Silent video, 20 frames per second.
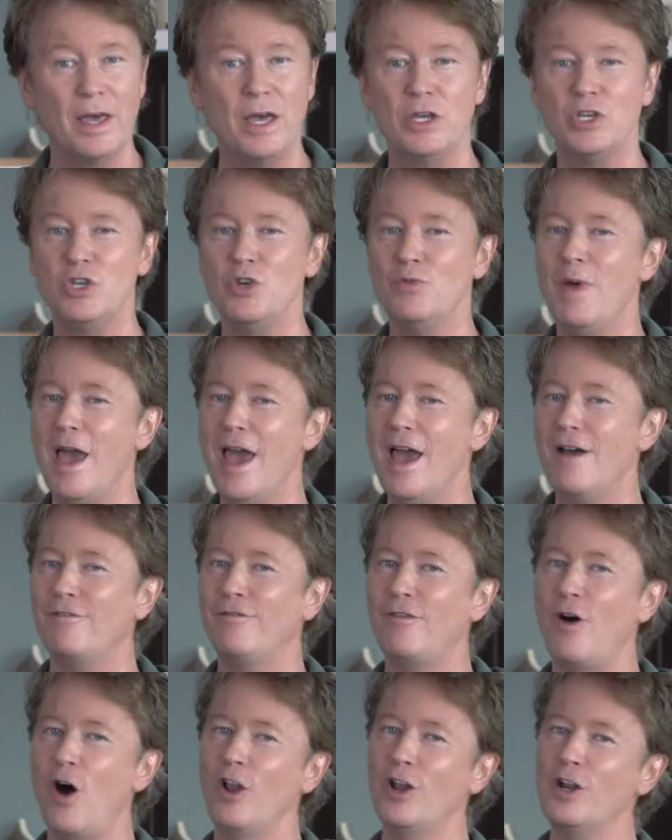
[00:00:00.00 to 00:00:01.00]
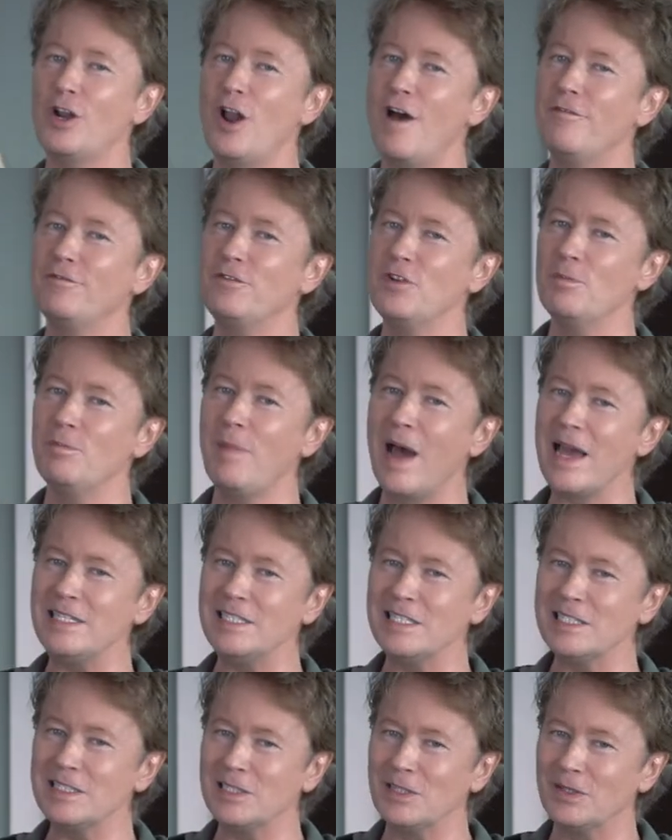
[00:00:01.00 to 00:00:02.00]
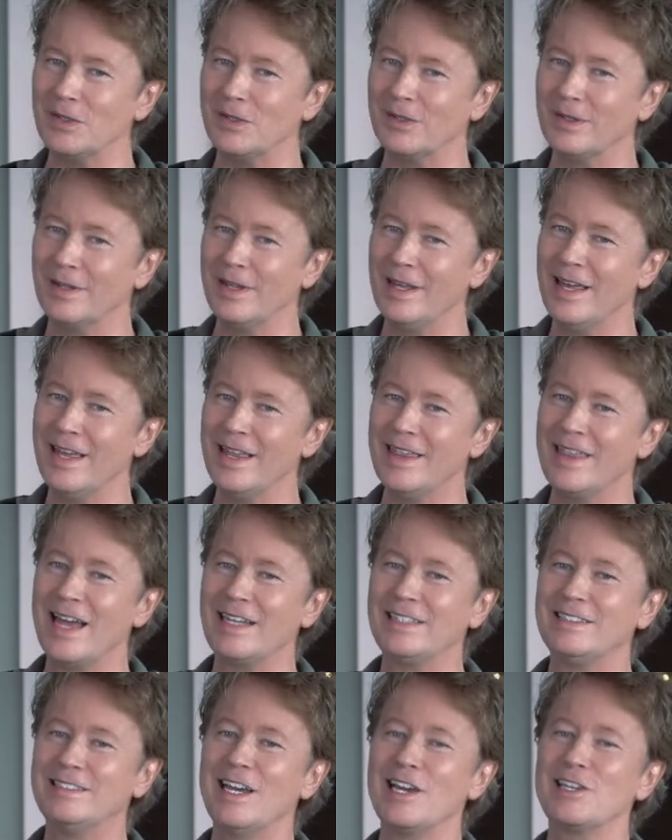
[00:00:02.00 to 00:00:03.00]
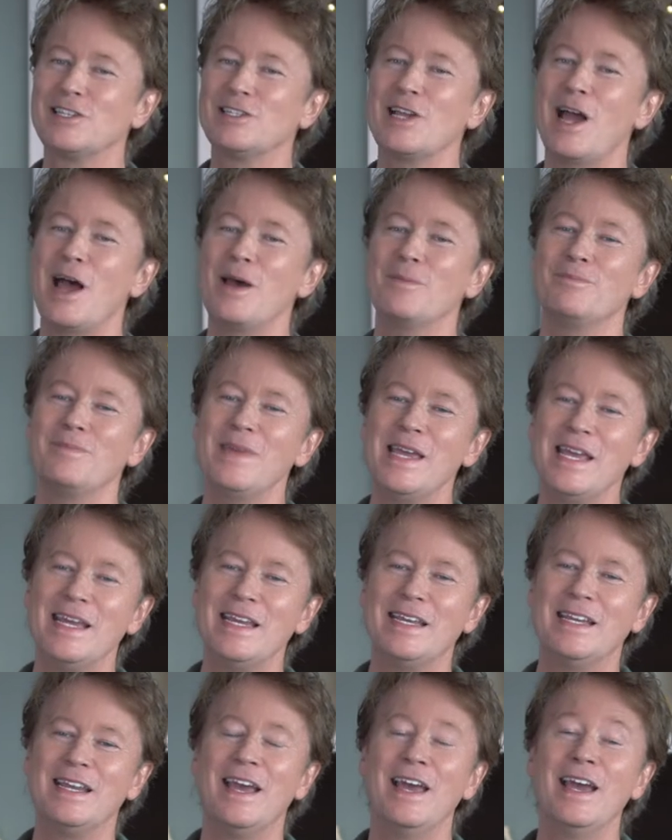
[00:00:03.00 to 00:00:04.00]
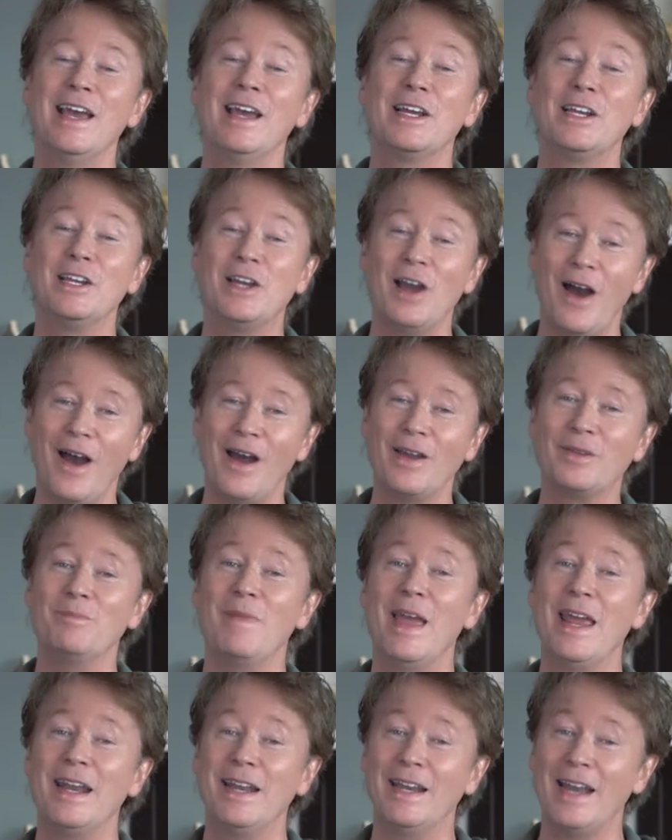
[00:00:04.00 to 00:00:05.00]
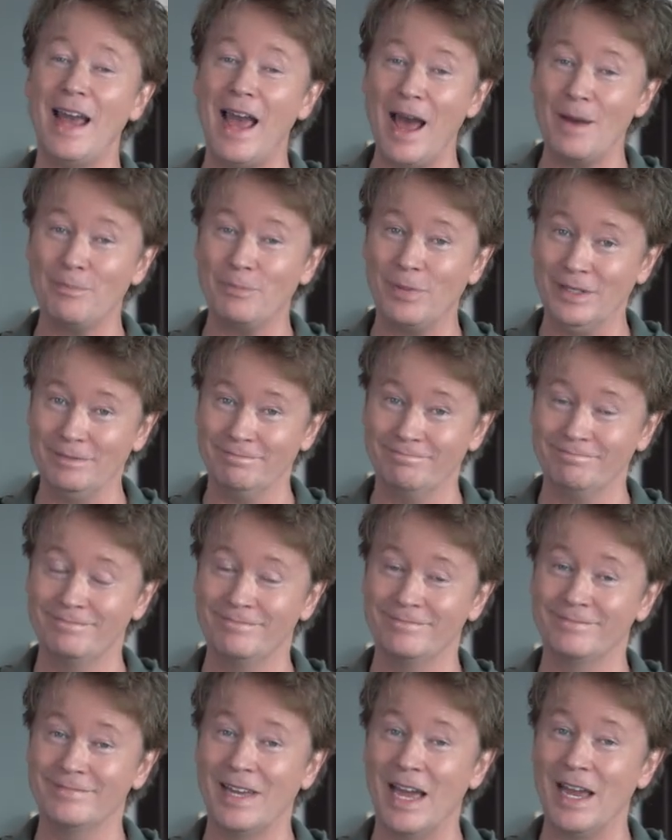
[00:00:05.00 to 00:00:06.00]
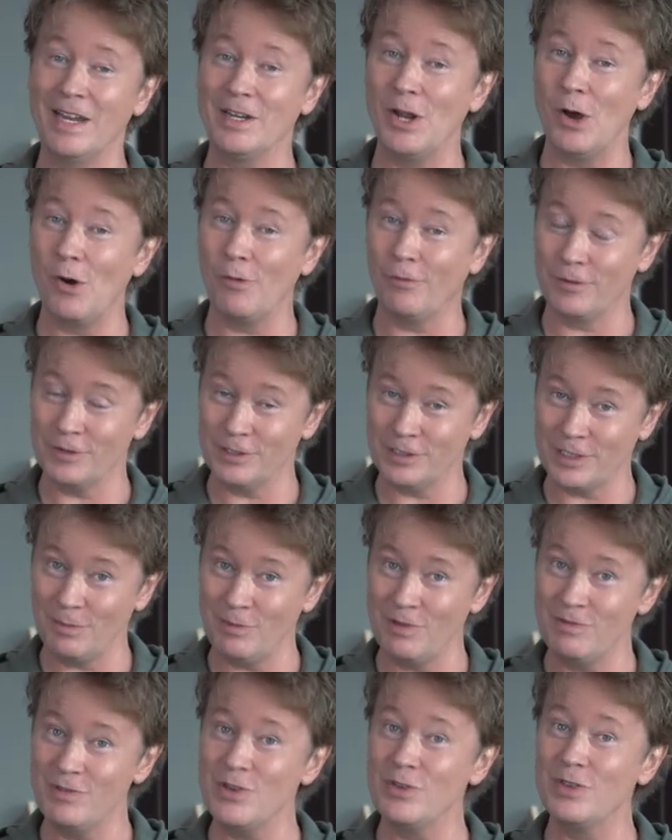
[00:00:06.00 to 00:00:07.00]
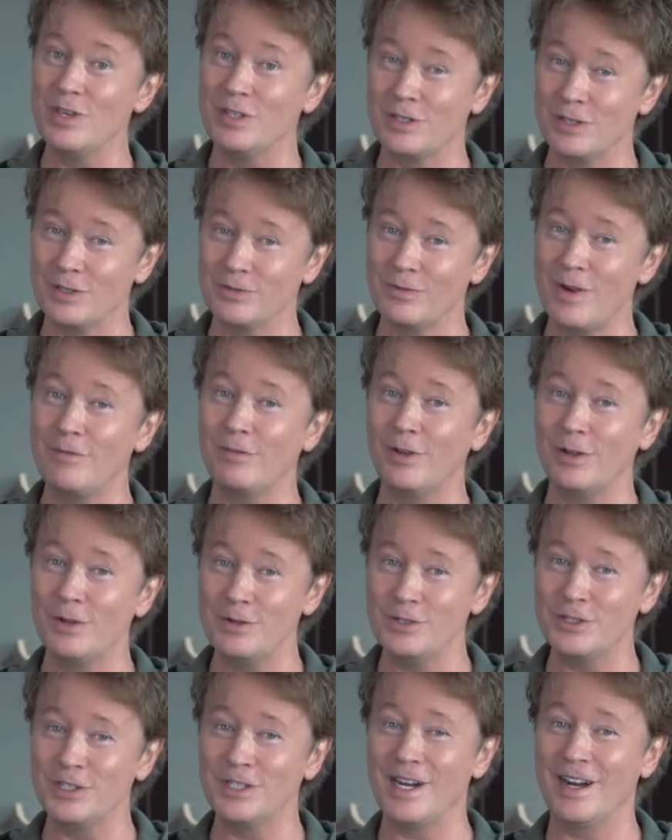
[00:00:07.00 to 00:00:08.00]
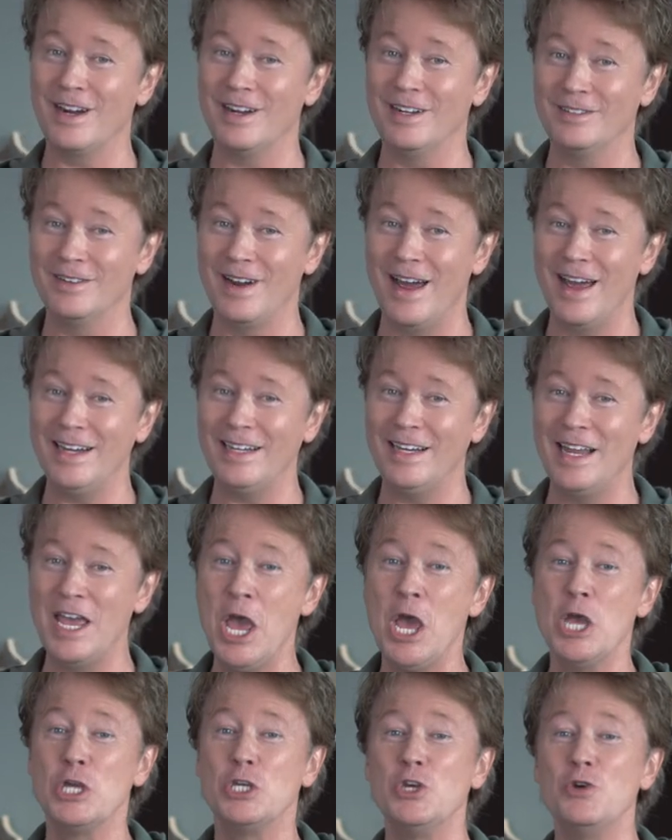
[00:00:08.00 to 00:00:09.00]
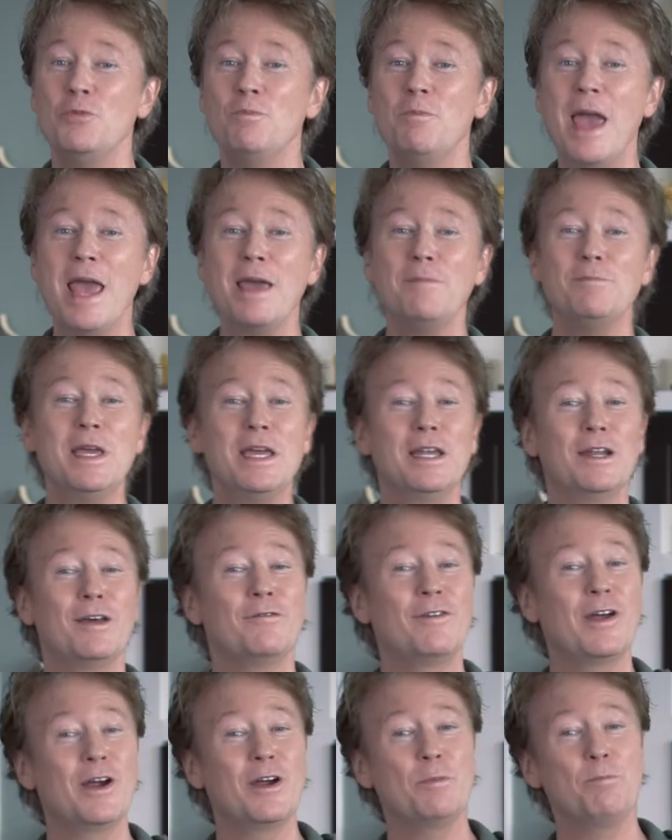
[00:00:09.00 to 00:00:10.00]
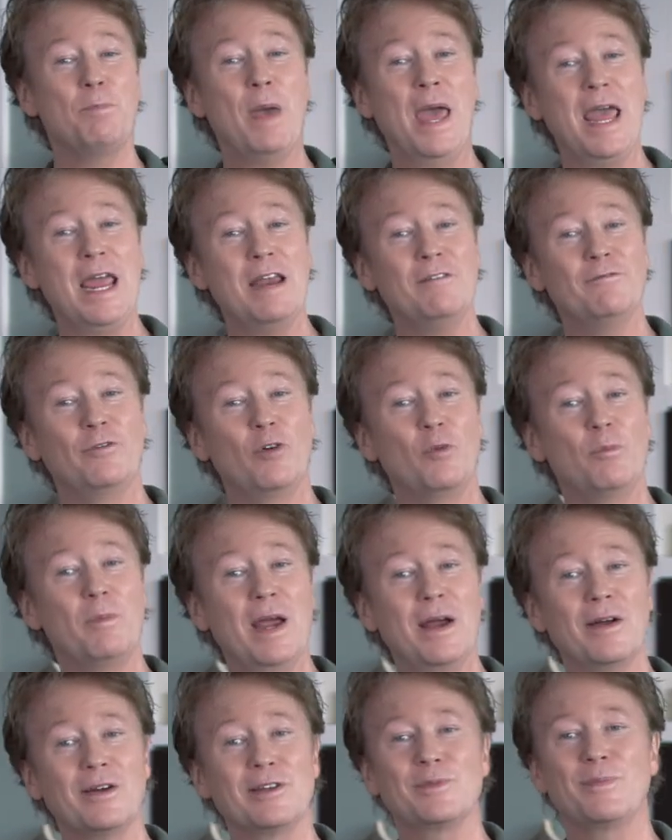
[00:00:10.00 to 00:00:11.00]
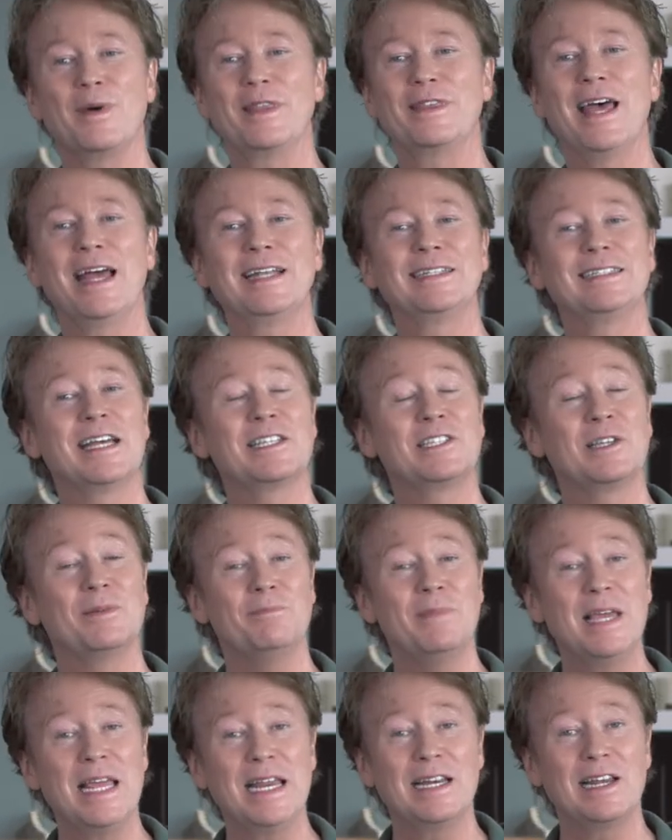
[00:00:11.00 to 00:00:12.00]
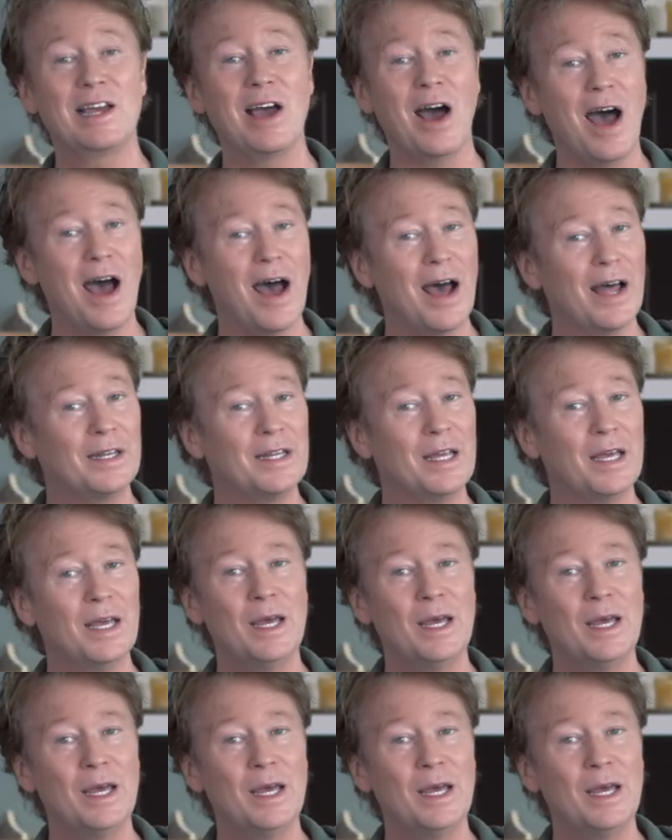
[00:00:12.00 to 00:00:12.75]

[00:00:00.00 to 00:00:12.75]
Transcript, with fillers: You may have fallen off your bicycle. That does not mean God made it happen. I know for some of you, this is revolutionary, right? You may be in a very painful marriage, but that doesn't mean God